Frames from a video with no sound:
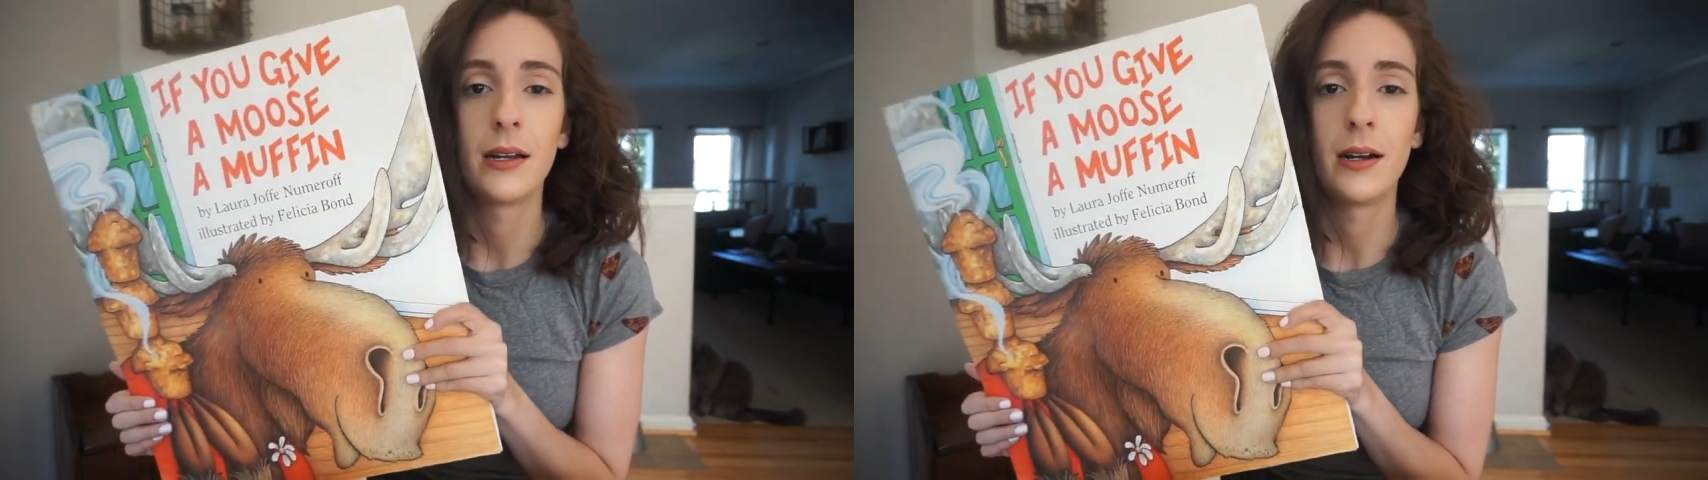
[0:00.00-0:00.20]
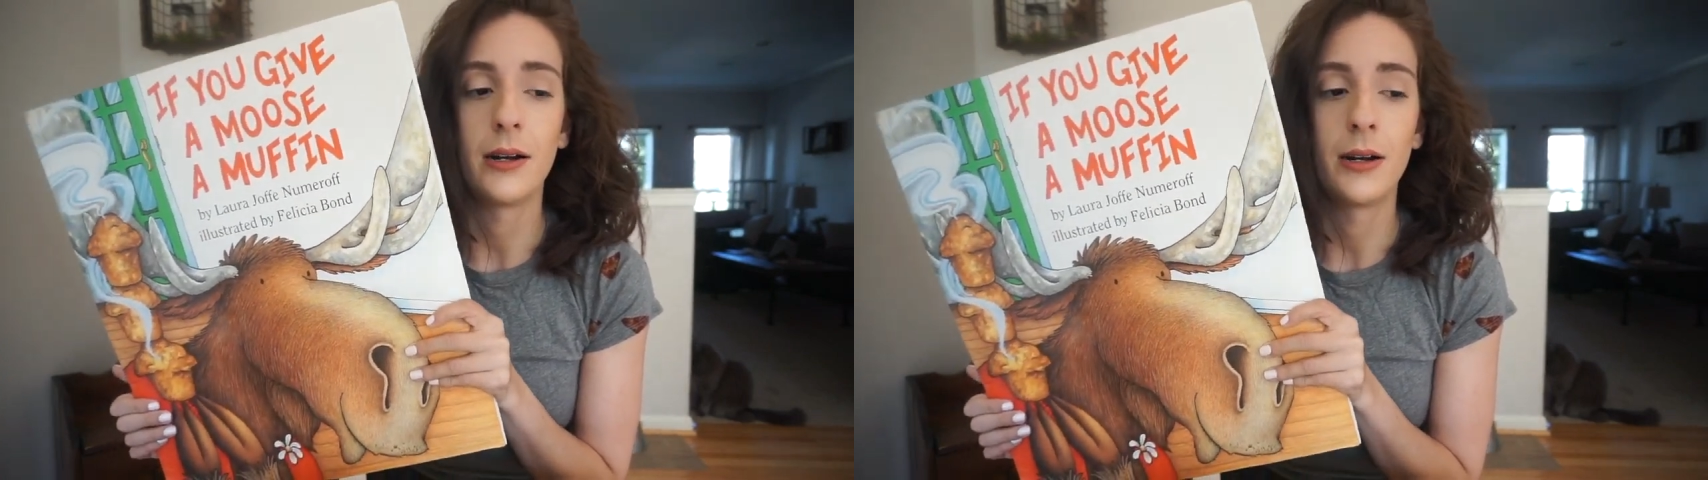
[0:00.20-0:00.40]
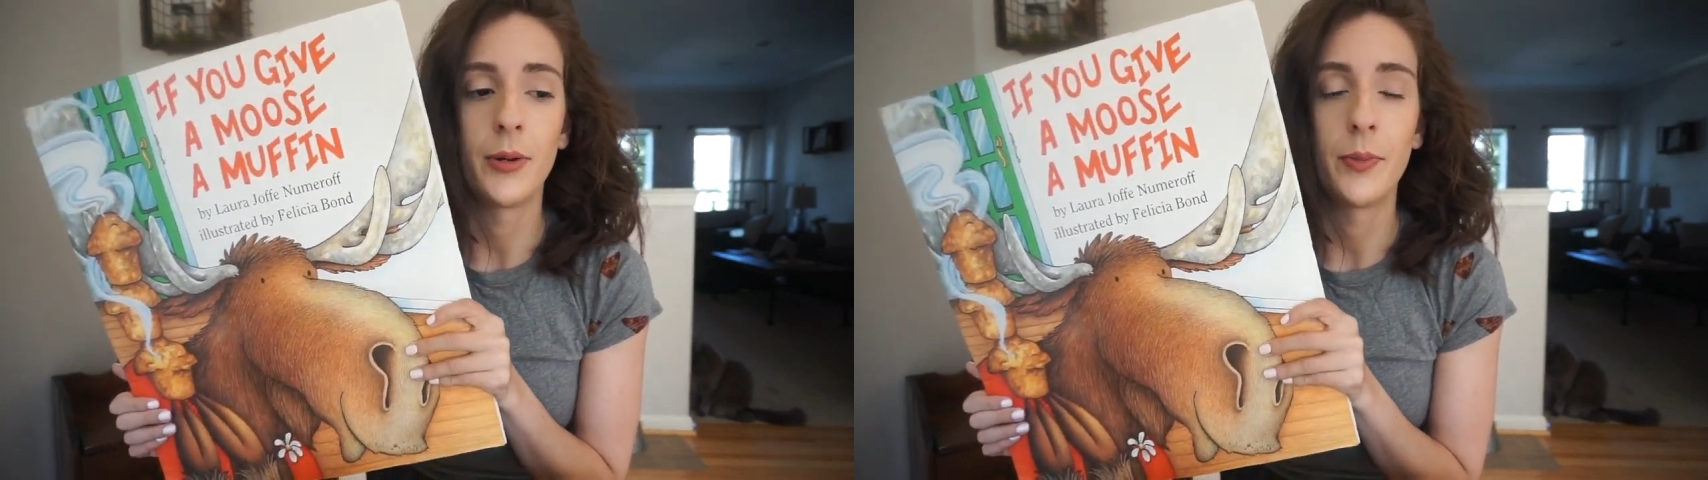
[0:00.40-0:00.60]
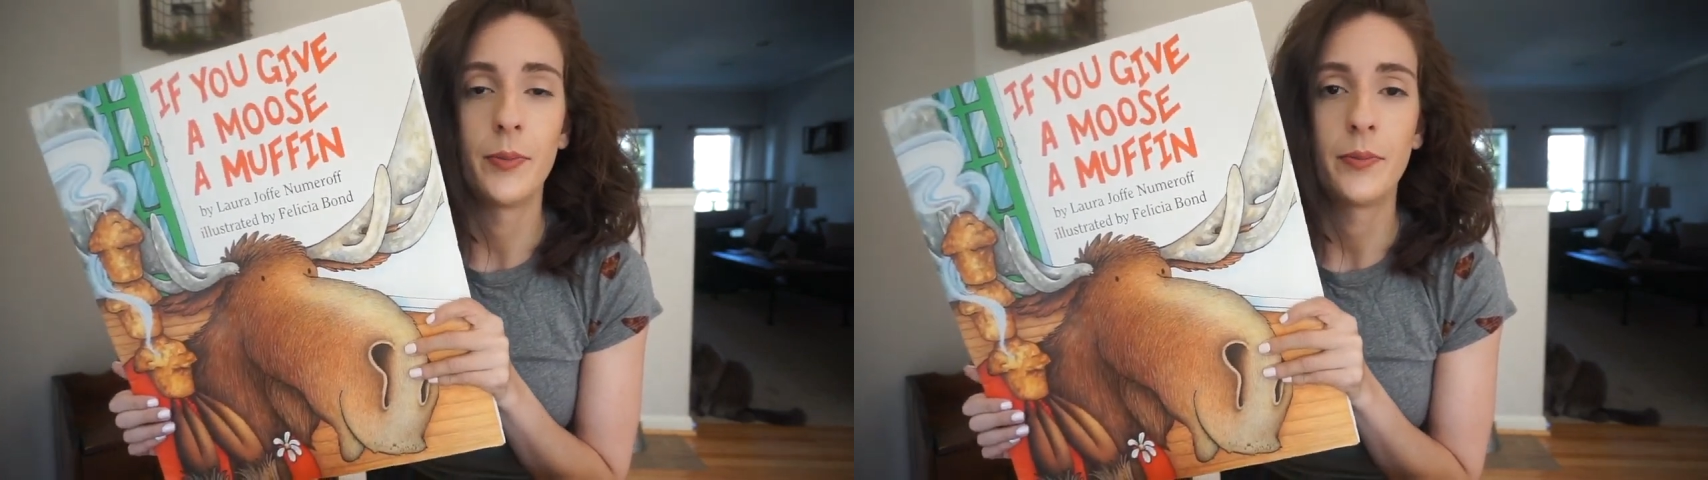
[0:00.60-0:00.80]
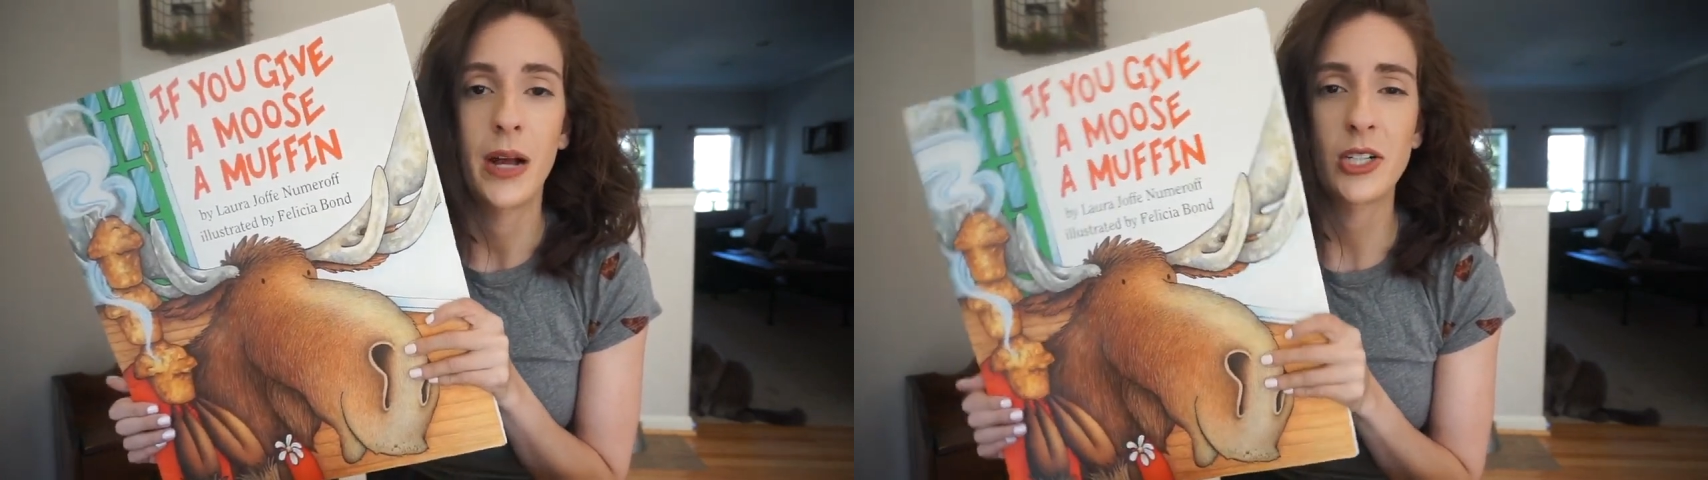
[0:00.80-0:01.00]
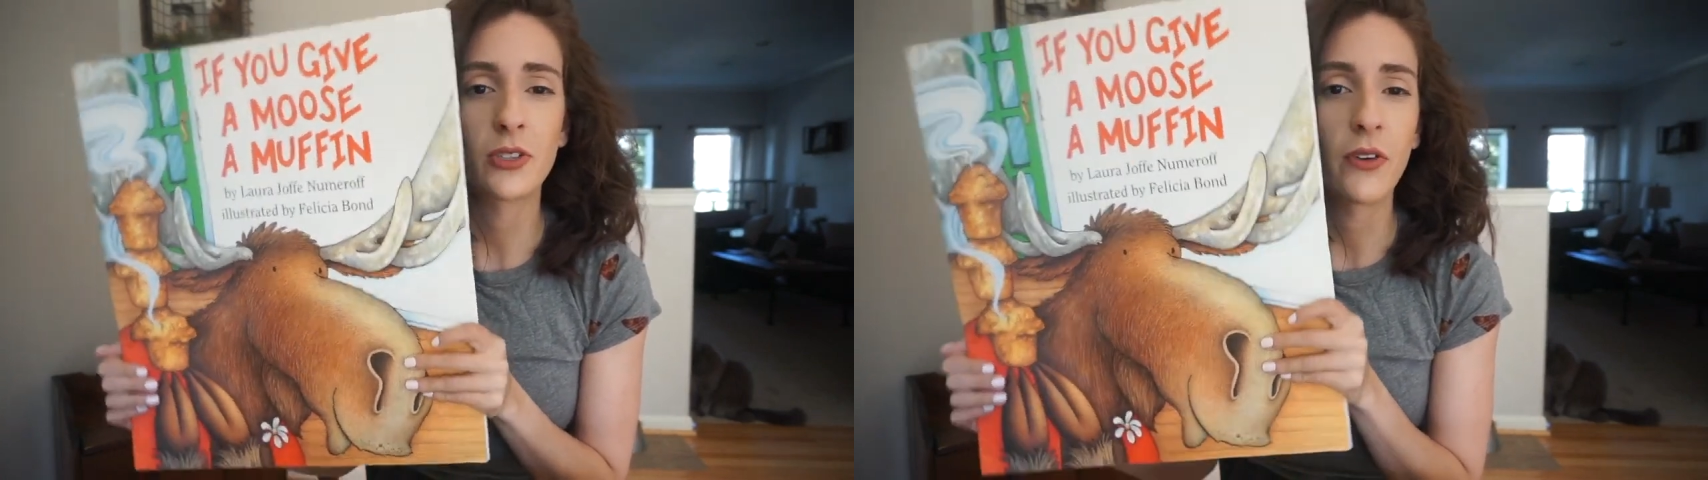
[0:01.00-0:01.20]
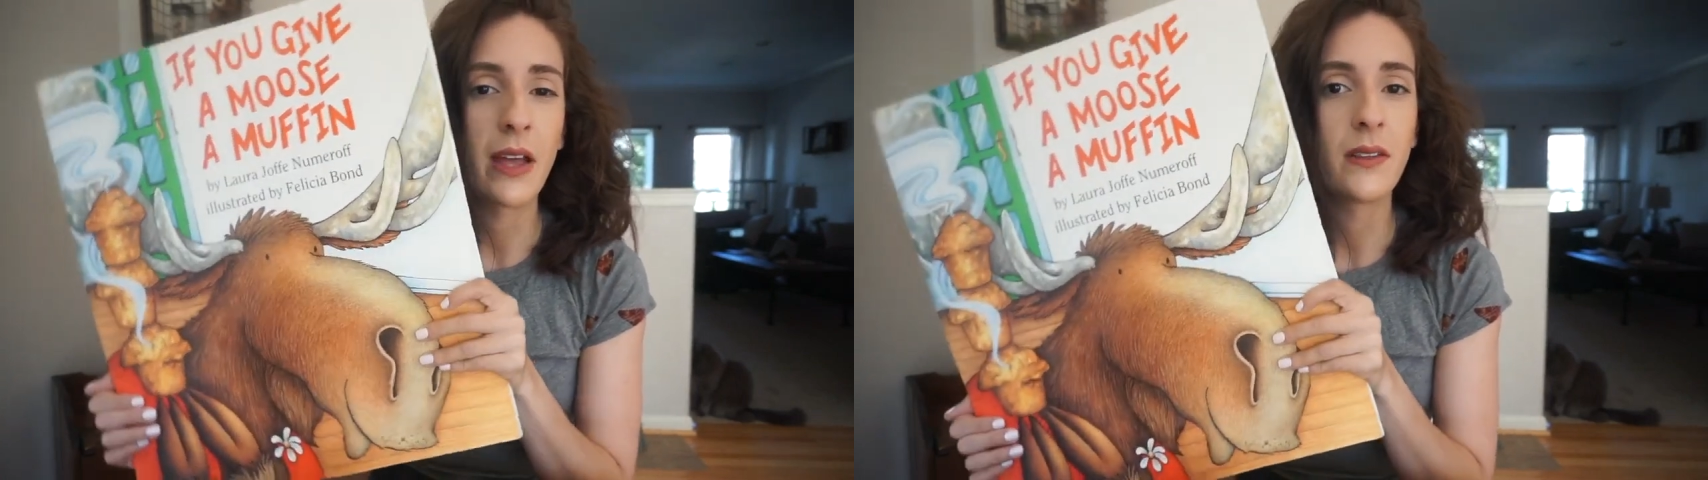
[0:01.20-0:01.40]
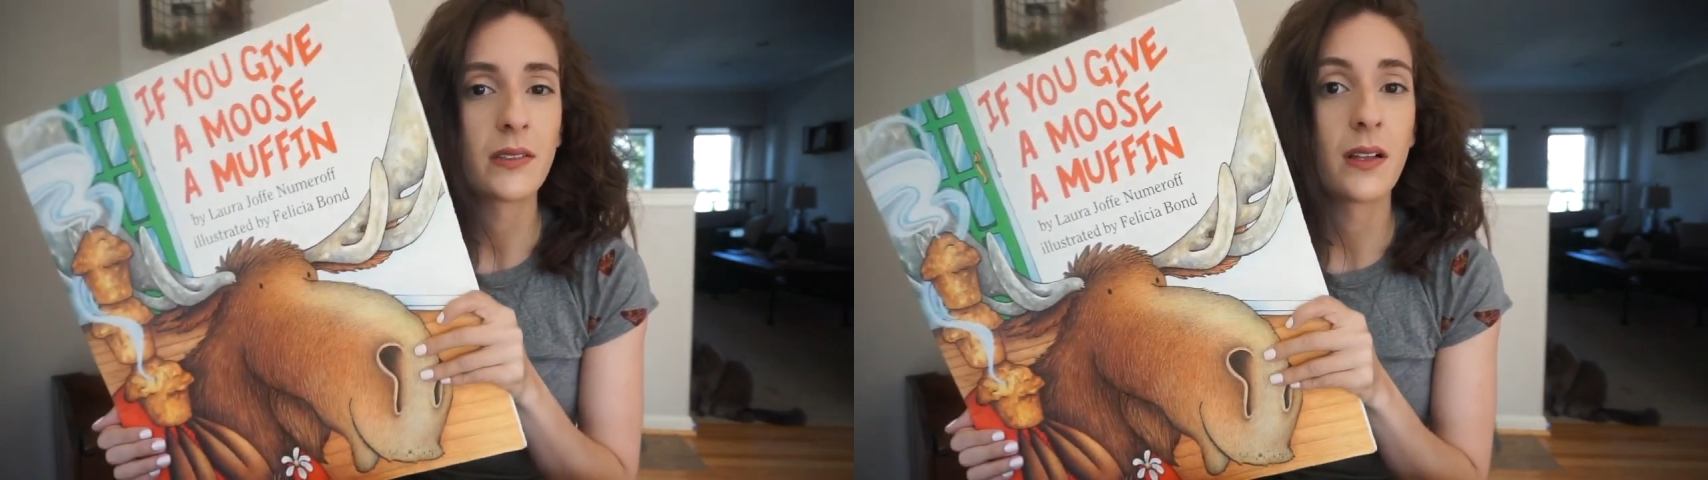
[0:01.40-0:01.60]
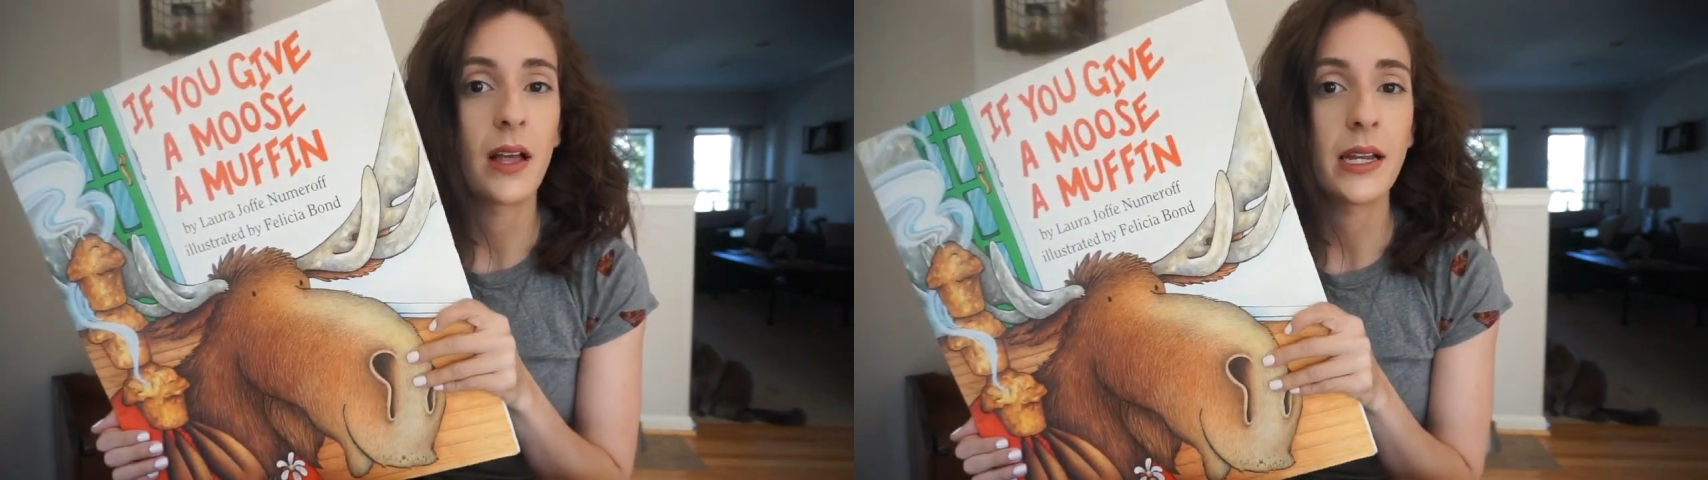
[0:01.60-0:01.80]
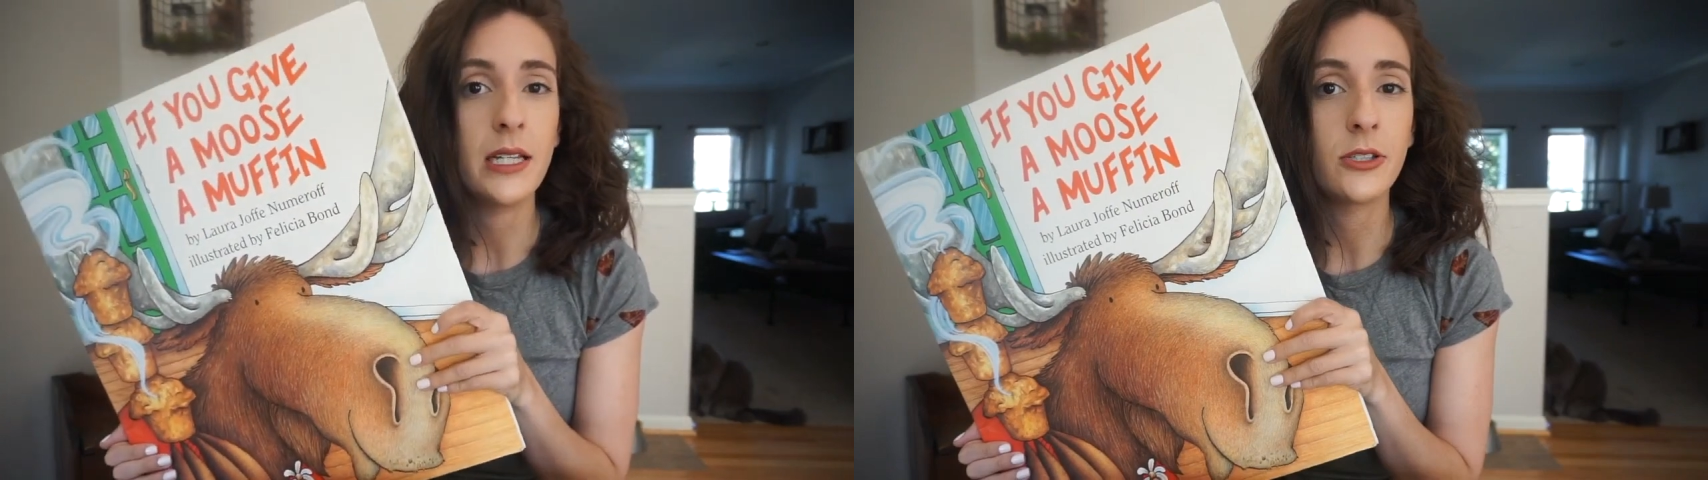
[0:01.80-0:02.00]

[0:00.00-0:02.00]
I just find that it's a lot